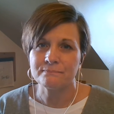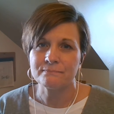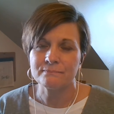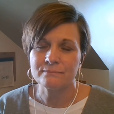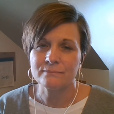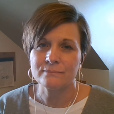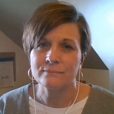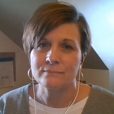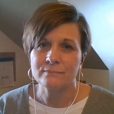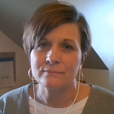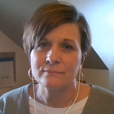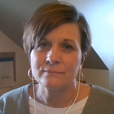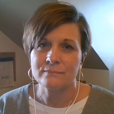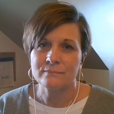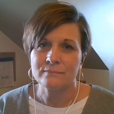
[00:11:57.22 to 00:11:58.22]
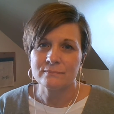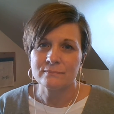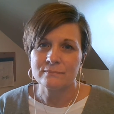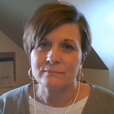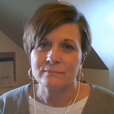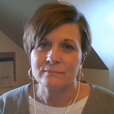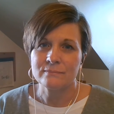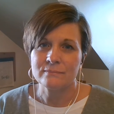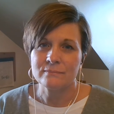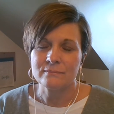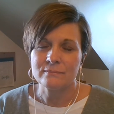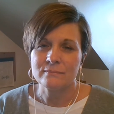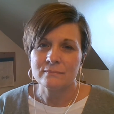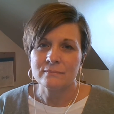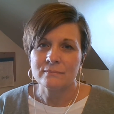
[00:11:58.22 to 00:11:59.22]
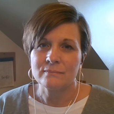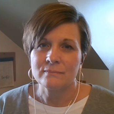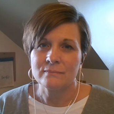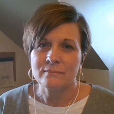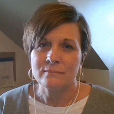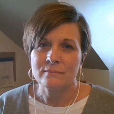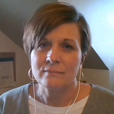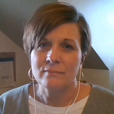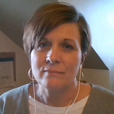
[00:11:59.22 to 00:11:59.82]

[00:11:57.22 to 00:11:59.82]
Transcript: Nothing is said.